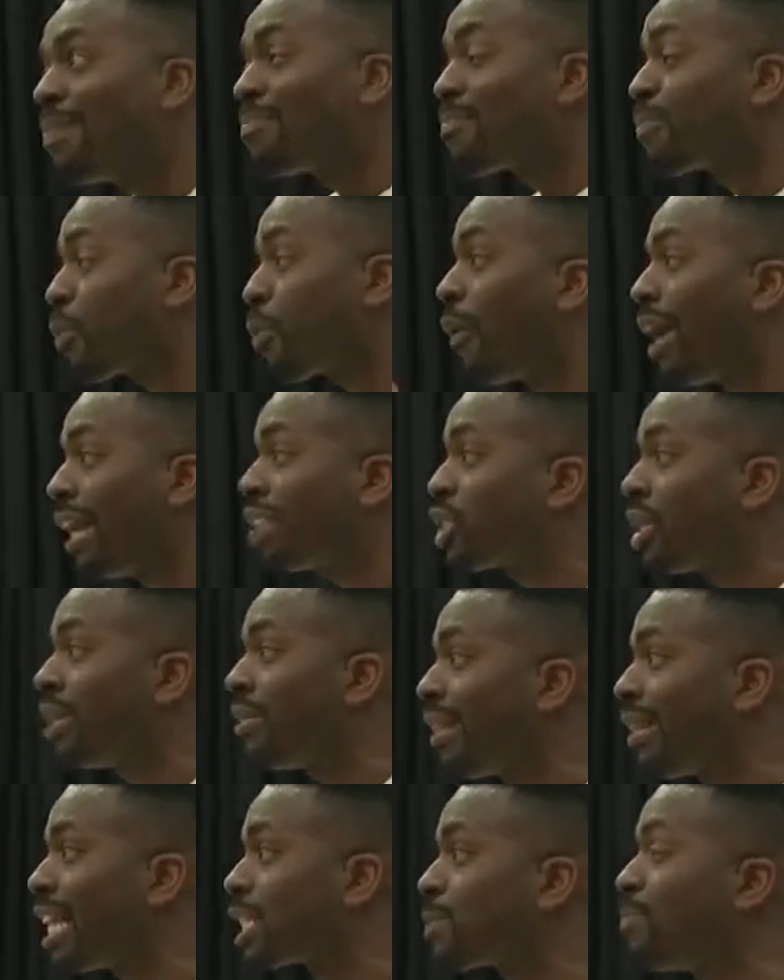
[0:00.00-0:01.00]
am
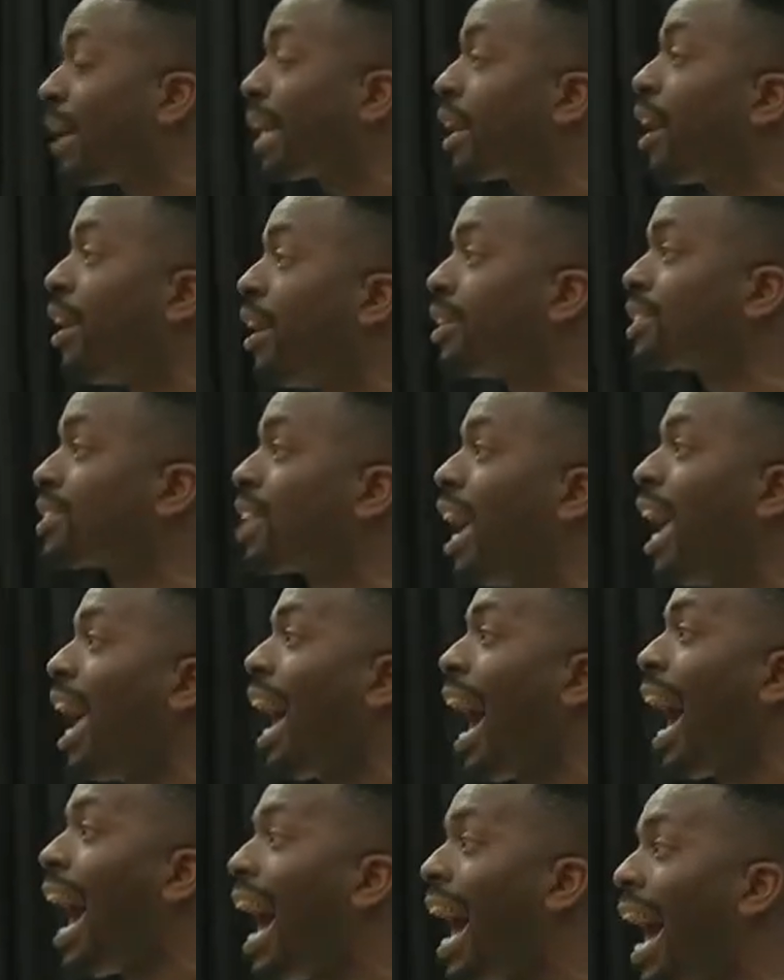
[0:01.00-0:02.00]
preaching this because
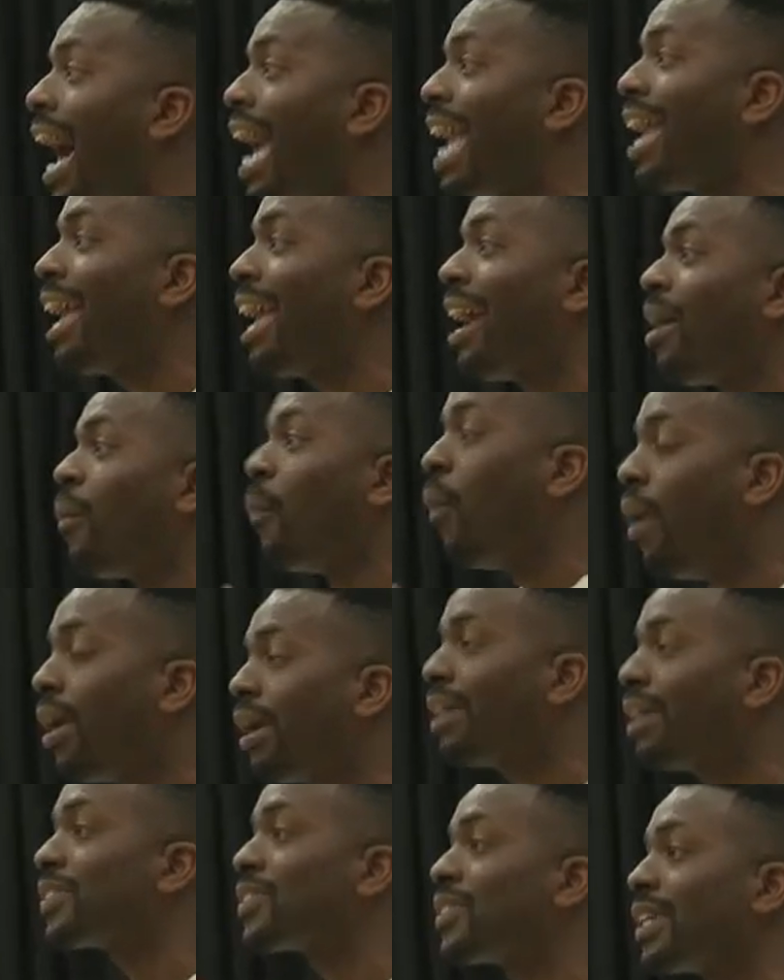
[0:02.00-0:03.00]
I
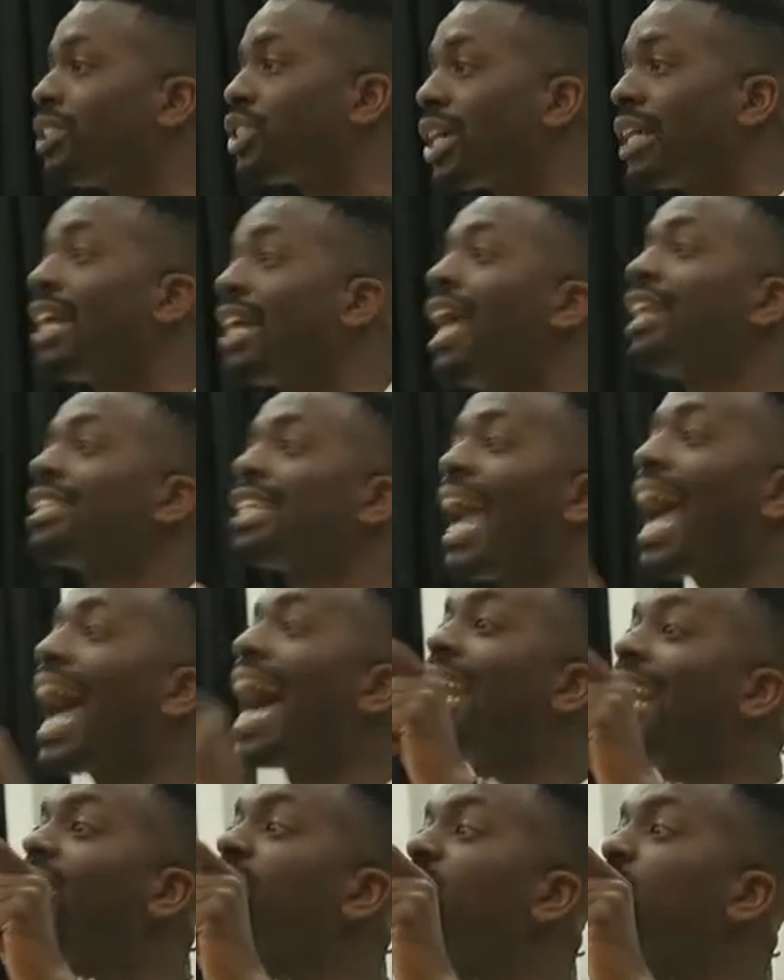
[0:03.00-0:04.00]
want to see change. See,
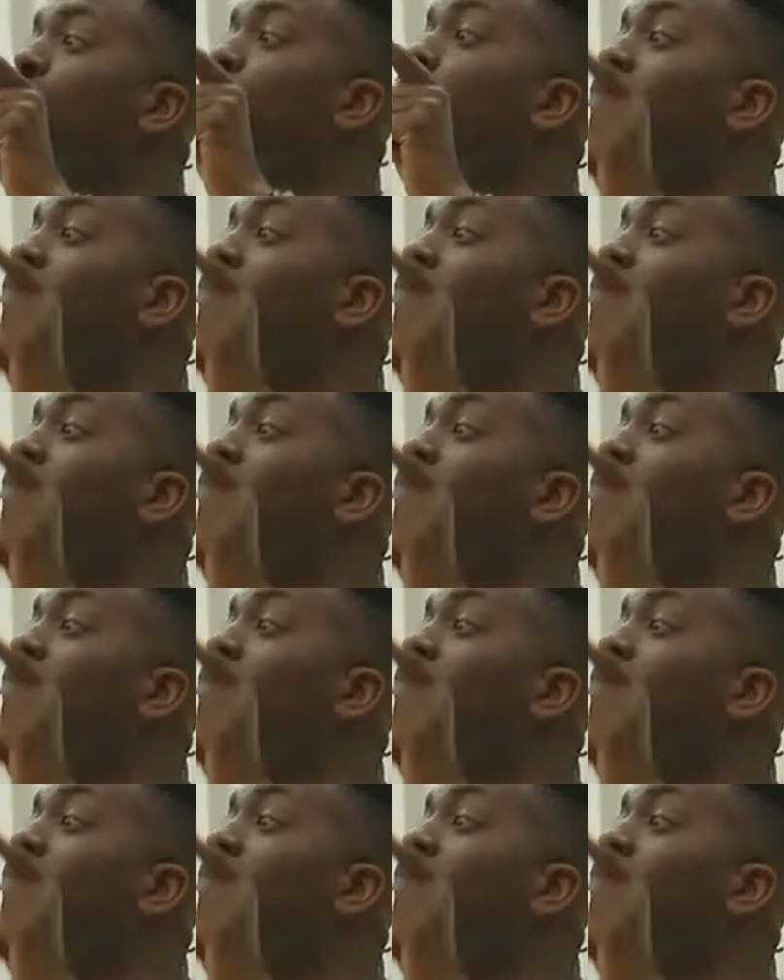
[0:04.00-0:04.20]
I don't just